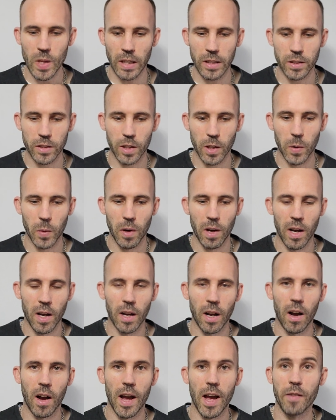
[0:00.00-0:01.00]
So uh,
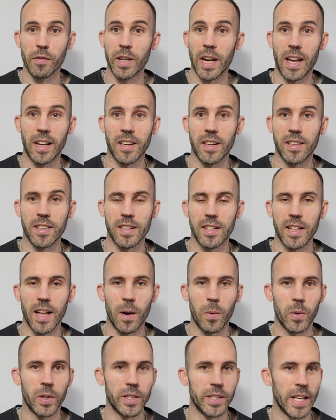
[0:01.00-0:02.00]
I haven't edited
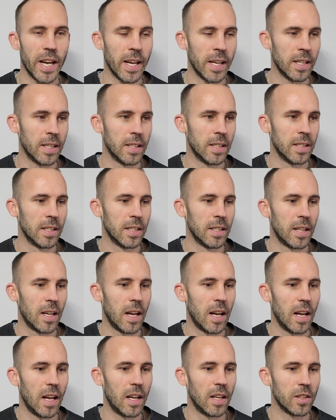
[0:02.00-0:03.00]
that one yet,
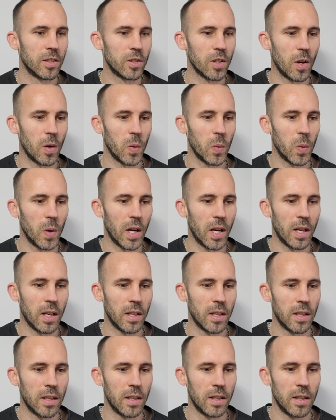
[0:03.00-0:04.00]
uh, so a uh,
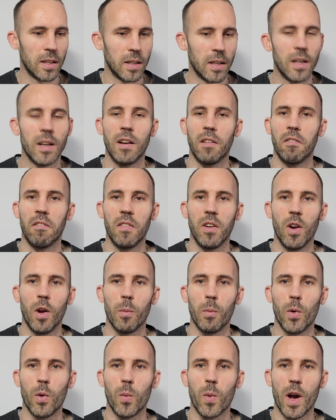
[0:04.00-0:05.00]

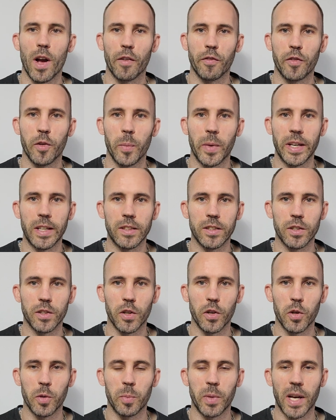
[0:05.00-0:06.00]
lot more work for me to
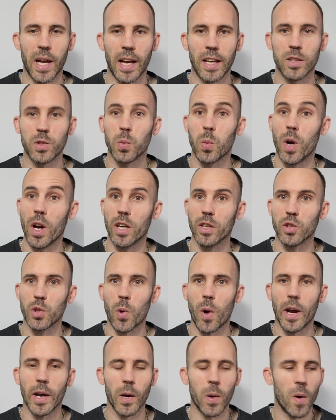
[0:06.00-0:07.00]
do, but as work's
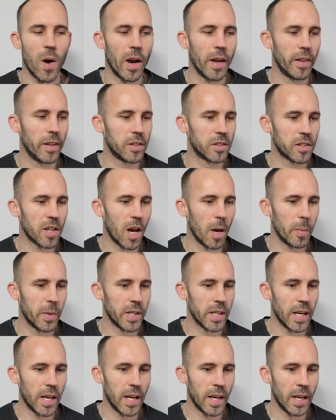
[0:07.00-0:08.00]
quite quiet this time of
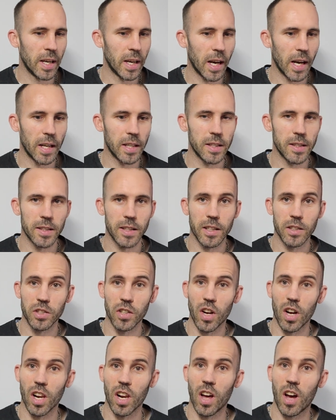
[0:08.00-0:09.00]
year and there's
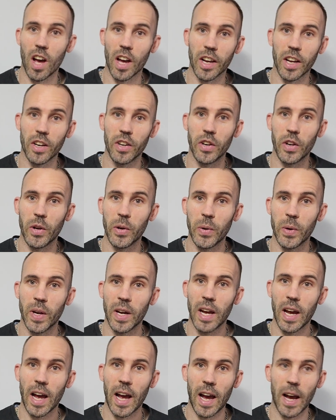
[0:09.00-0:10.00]
not a lot I can do
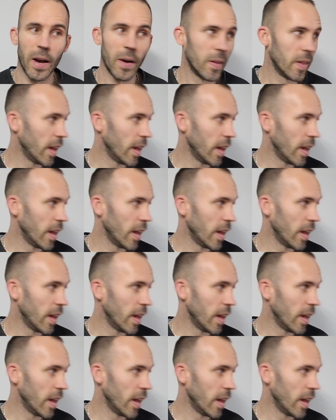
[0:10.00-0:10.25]
out